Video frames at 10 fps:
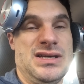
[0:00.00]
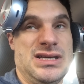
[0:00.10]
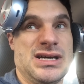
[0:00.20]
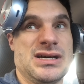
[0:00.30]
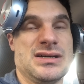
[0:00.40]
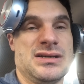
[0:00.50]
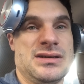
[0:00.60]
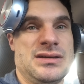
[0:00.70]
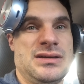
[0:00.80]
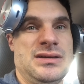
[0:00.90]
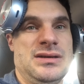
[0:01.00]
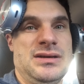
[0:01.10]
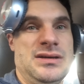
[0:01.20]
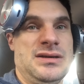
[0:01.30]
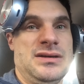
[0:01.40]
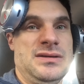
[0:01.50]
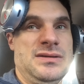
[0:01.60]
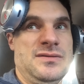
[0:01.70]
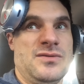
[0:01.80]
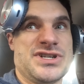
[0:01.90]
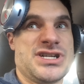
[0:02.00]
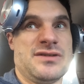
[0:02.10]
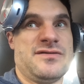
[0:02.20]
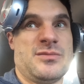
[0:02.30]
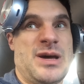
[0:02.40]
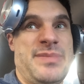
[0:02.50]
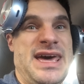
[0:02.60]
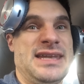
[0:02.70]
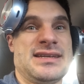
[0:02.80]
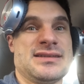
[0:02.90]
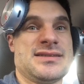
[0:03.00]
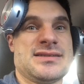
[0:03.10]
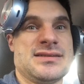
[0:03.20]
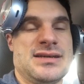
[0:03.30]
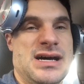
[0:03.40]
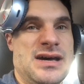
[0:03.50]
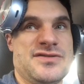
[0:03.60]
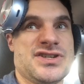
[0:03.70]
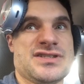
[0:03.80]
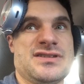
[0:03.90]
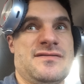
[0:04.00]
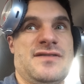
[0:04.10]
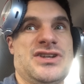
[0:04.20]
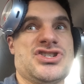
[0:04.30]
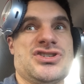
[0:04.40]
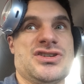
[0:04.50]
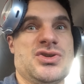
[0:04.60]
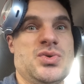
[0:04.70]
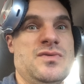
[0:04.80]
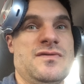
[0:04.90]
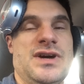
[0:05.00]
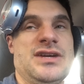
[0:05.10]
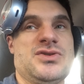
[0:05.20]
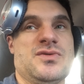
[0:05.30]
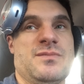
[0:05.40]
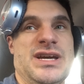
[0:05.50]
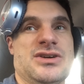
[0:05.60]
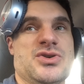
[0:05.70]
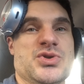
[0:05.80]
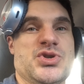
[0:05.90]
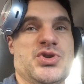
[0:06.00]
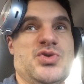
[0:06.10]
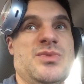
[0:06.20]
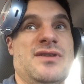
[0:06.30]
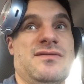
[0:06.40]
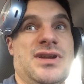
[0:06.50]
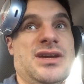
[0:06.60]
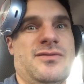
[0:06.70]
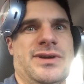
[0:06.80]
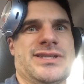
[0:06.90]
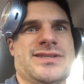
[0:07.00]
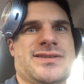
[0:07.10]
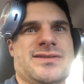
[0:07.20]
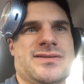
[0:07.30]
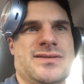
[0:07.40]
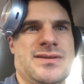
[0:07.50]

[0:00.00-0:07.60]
Yeah. Watch out for my patents. I have just invented a new way to make consume of liquids.